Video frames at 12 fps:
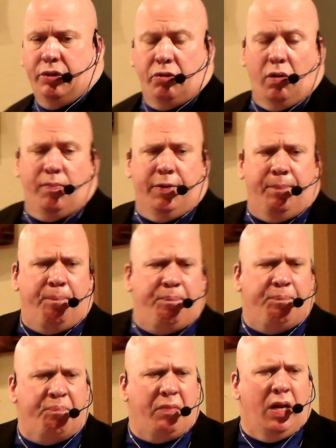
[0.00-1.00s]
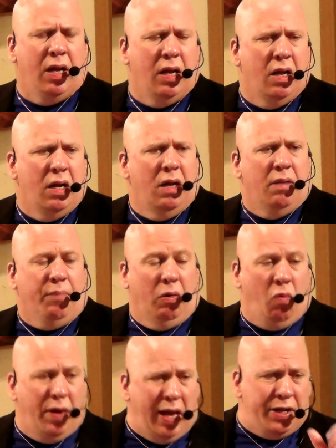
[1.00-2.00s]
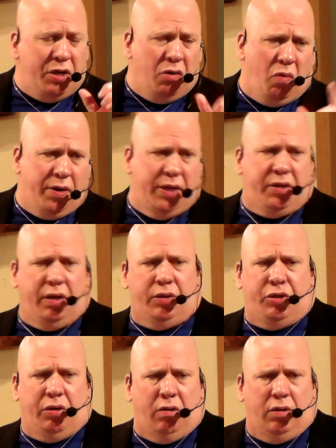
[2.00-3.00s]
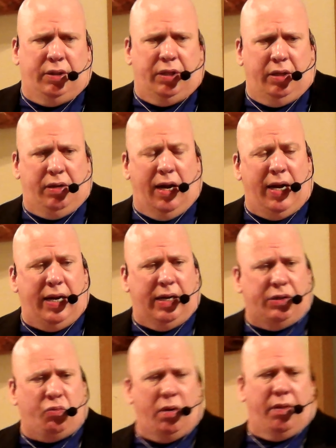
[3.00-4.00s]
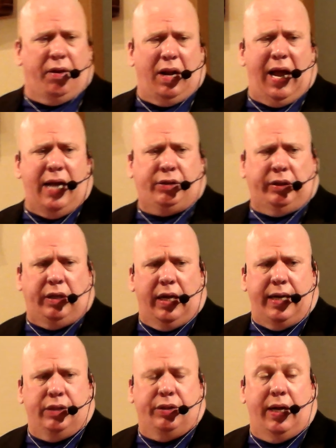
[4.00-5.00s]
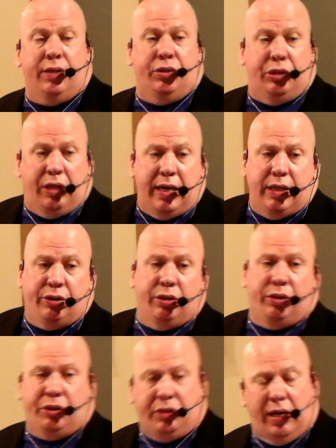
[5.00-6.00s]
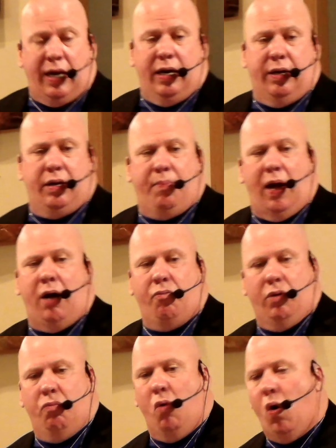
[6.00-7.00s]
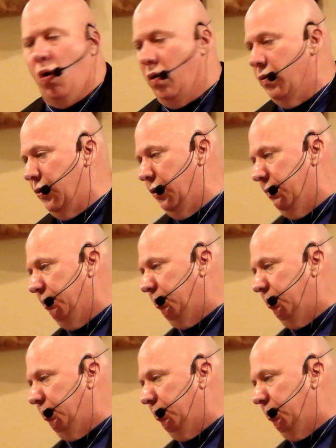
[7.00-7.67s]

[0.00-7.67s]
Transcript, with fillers: Day sermon. But what I do want to touch on today is one of the last things that Jesus said about rewards.